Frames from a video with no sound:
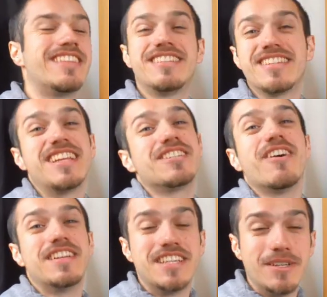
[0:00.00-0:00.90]

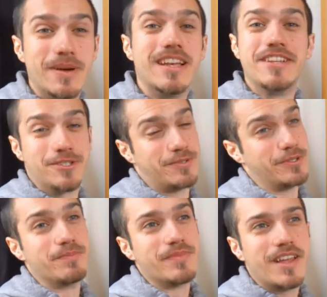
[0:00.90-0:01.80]
died anyway later
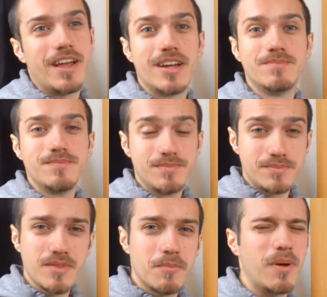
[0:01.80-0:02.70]
on.
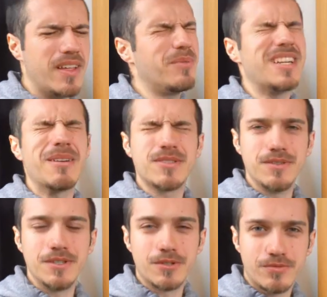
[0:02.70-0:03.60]
But it was absolutely
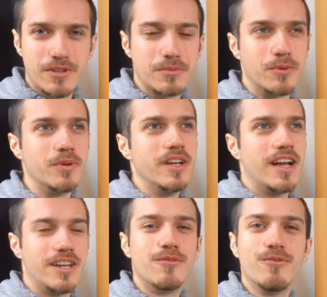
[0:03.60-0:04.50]
incredible
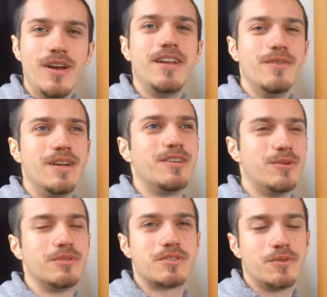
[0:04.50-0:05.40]
and a really, really cool
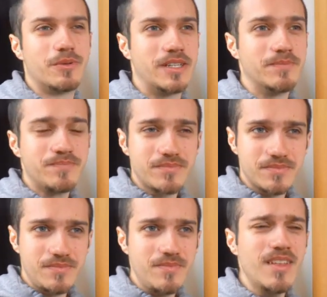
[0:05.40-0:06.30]
story.
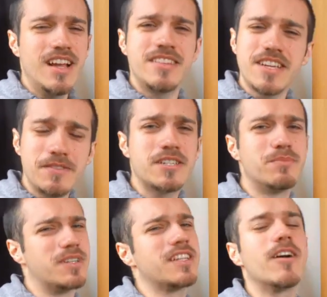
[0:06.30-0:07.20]
And David
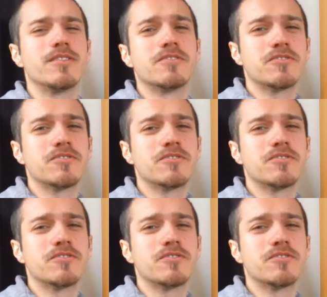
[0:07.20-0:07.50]
Attenborough tells it so